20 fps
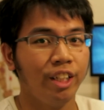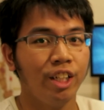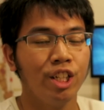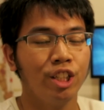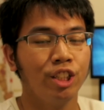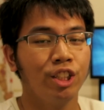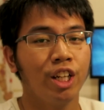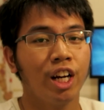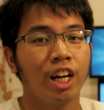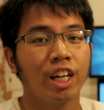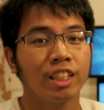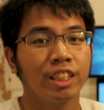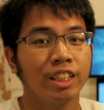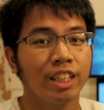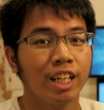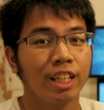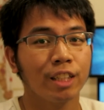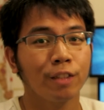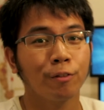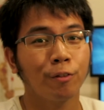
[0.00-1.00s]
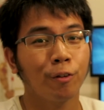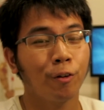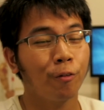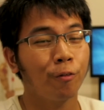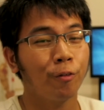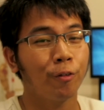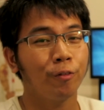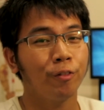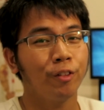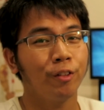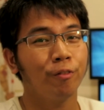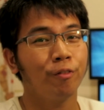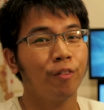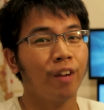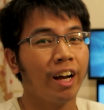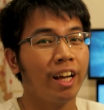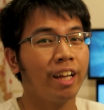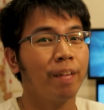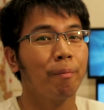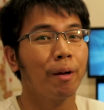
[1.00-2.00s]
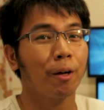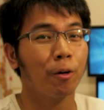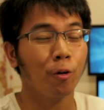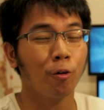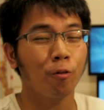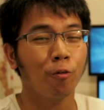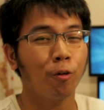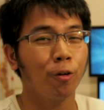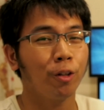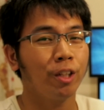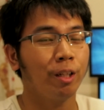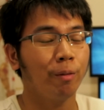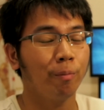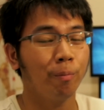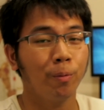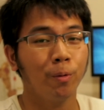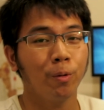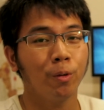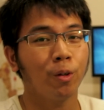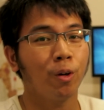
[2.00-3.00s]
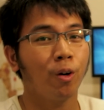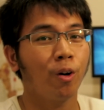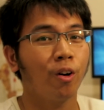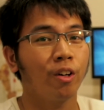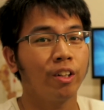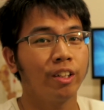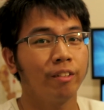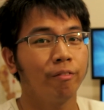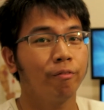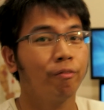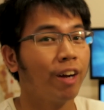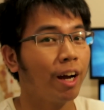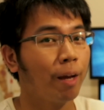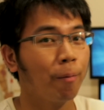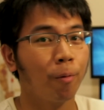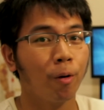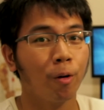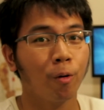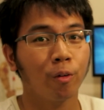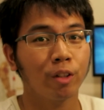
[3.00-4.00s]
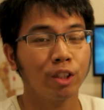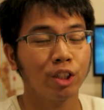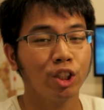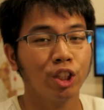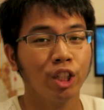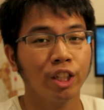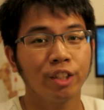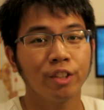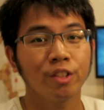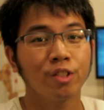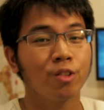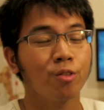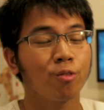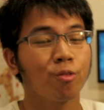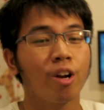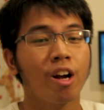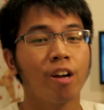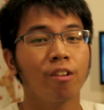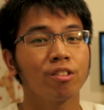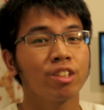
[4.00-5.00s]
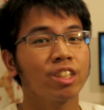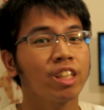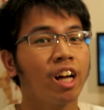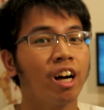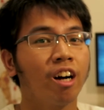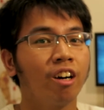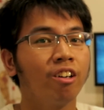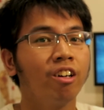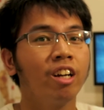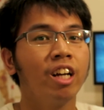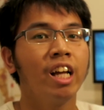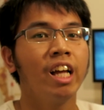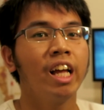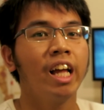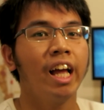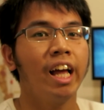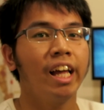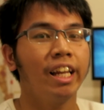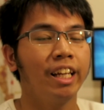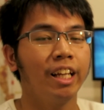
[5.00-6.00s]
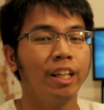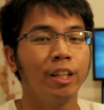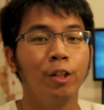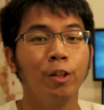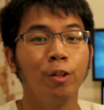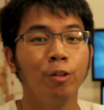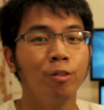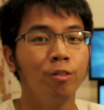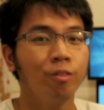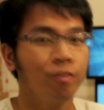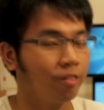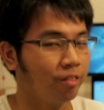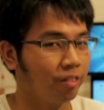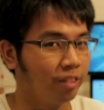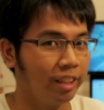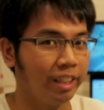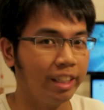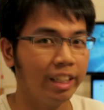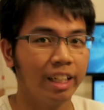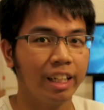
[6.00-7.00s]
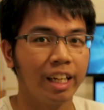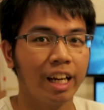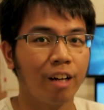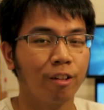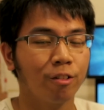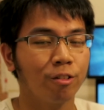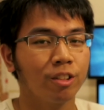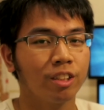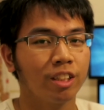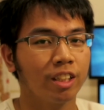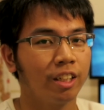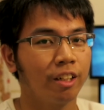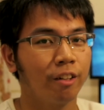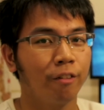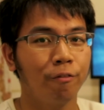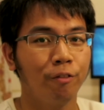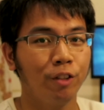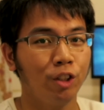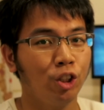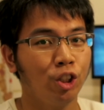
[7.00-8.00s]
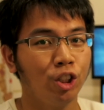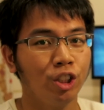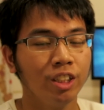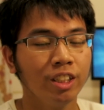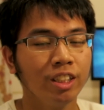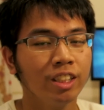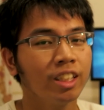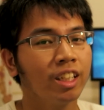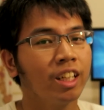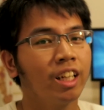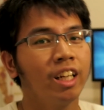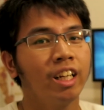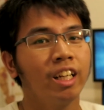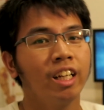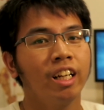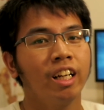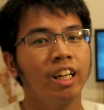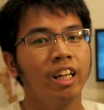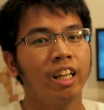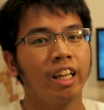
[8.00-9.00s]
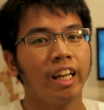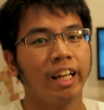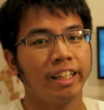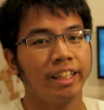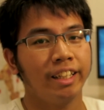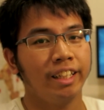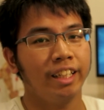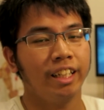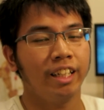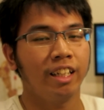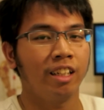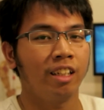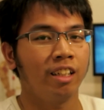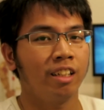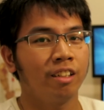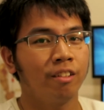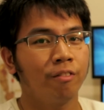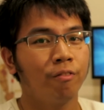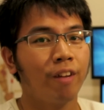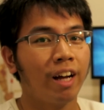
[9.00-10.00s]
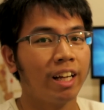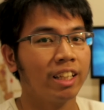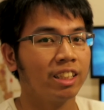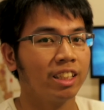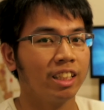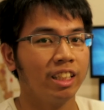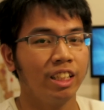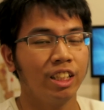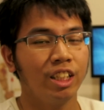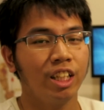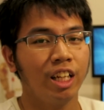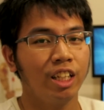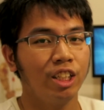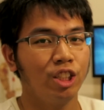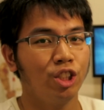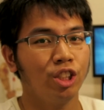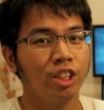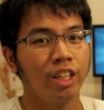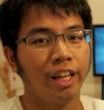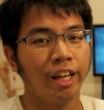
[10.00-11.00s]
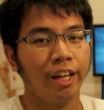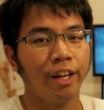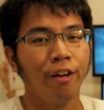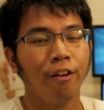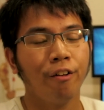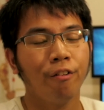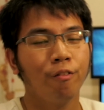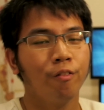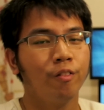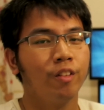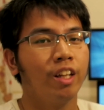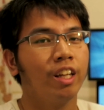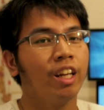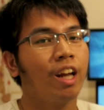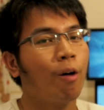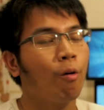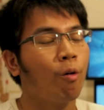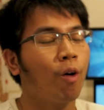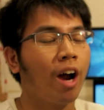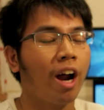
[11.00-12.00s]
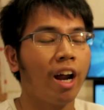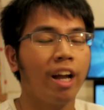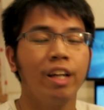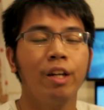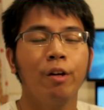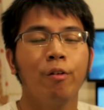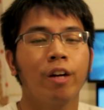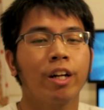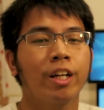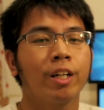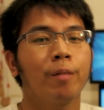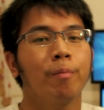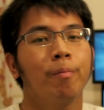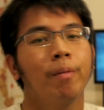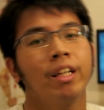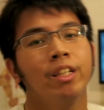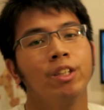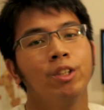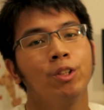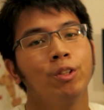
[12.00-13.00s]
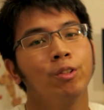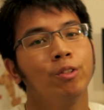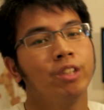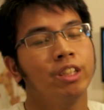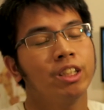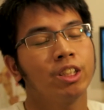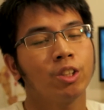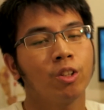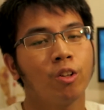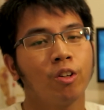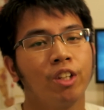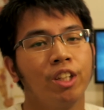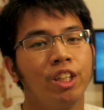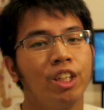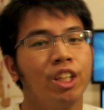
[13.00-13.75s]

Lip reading: HDR-CX455 microphone input on 5.1 channel surround sound, and their newly announced features like the fast intelligent AF, then I will highly recommend you the Sony